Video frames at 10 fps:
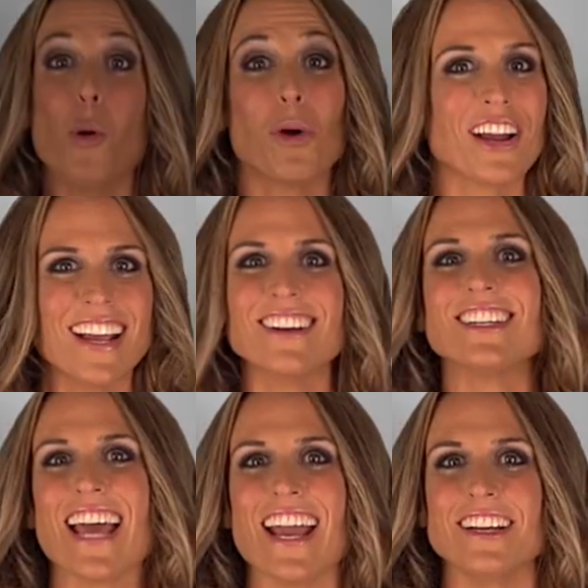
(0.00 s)
We're here
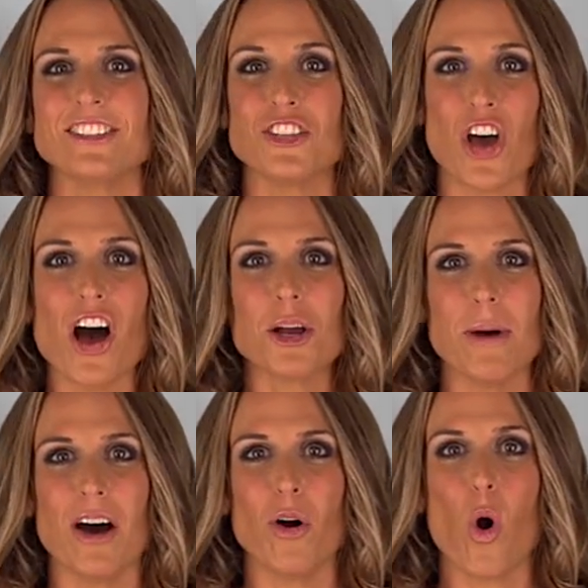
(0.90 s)
today to talk
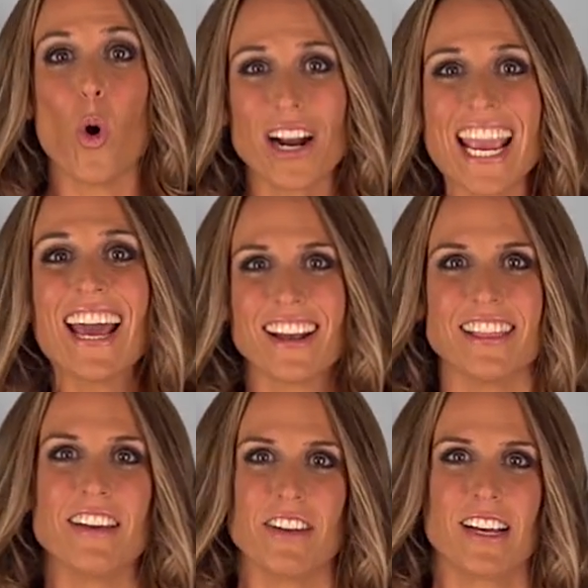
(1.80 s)
about organic
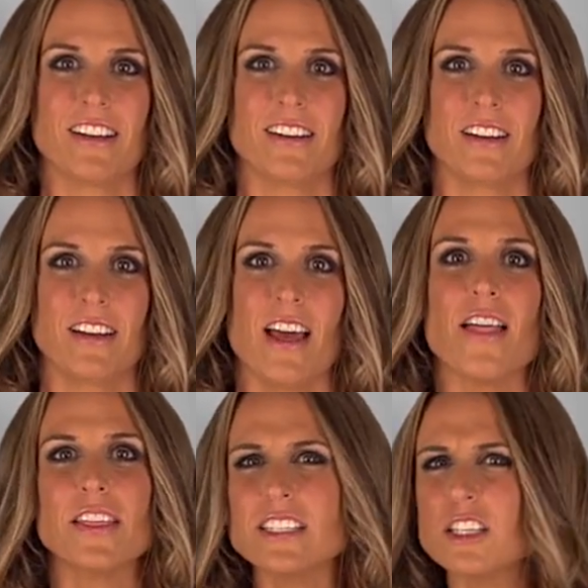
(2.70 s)
living.
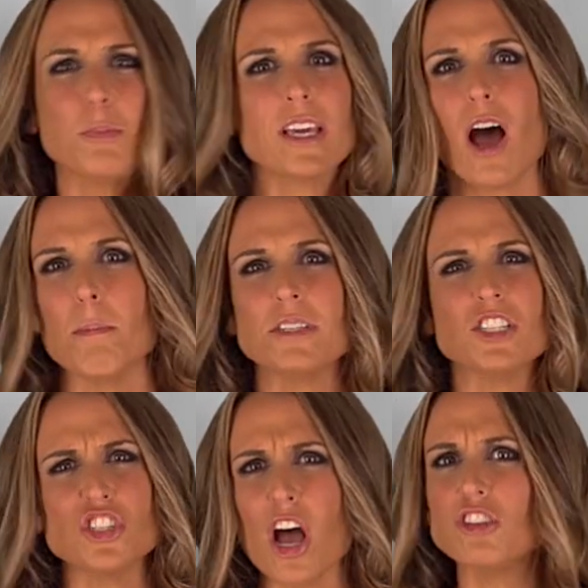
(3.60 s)
This has become
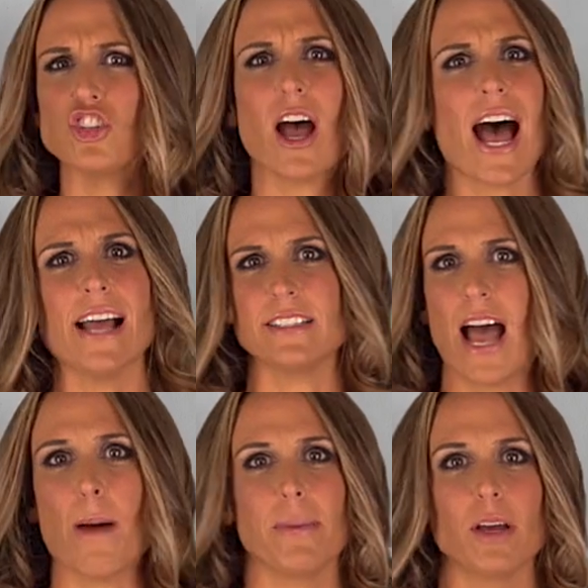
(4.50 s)
such a hot
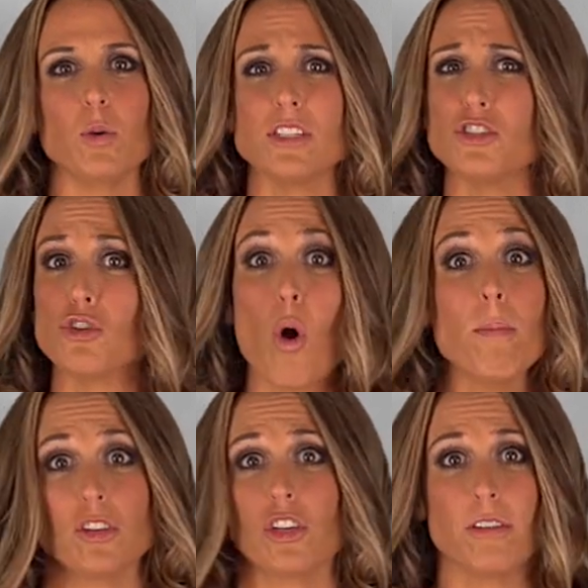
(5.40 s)
topic with so
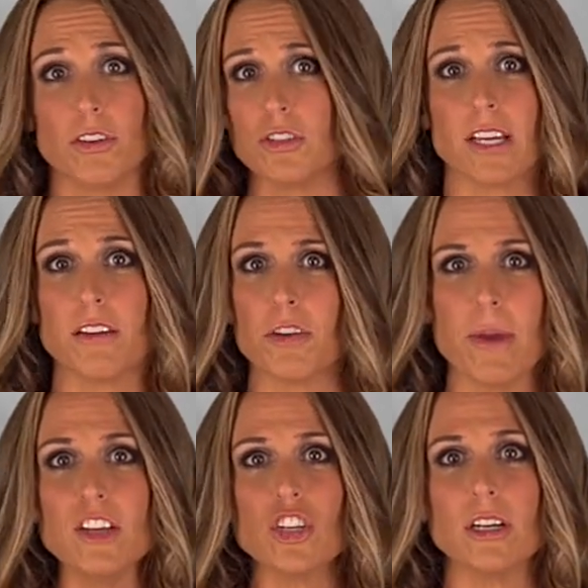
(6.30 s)
much confusing
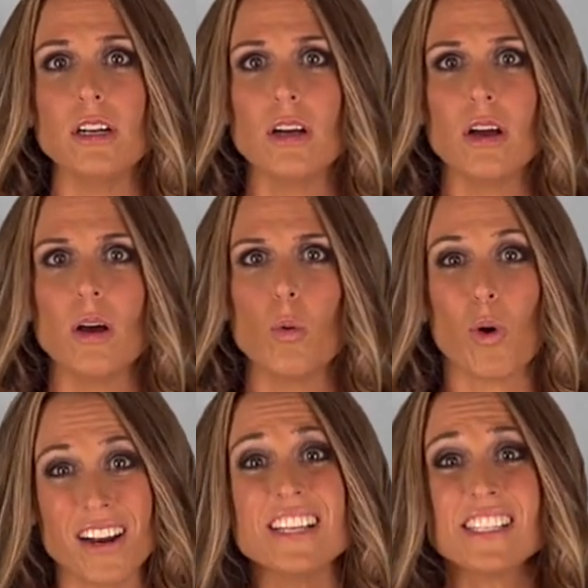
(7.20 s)
information.
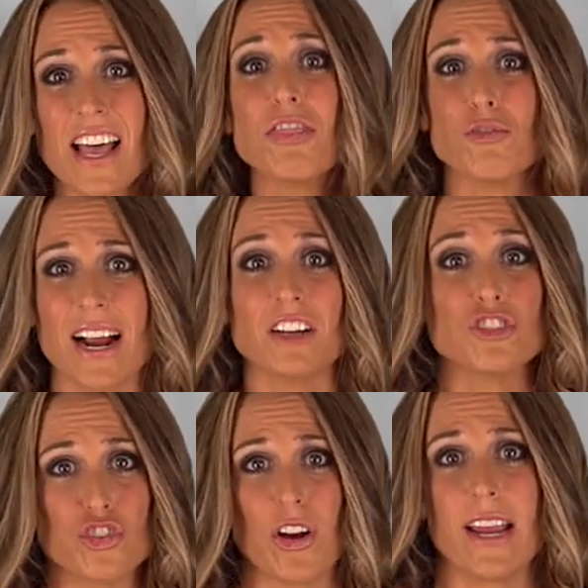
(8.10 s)
We're going to set the record
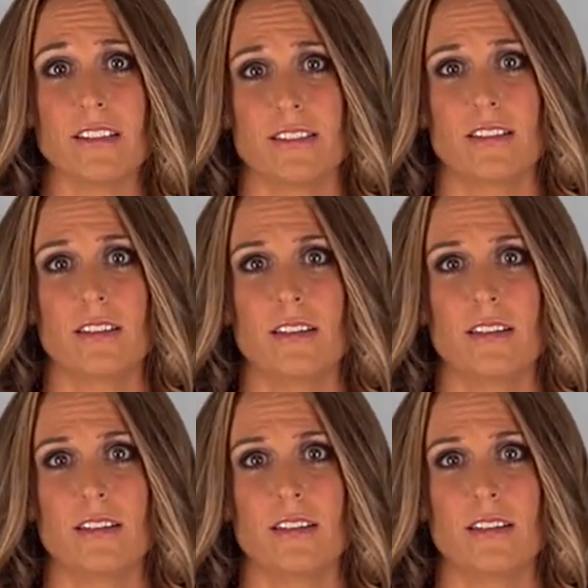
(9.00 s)
straight.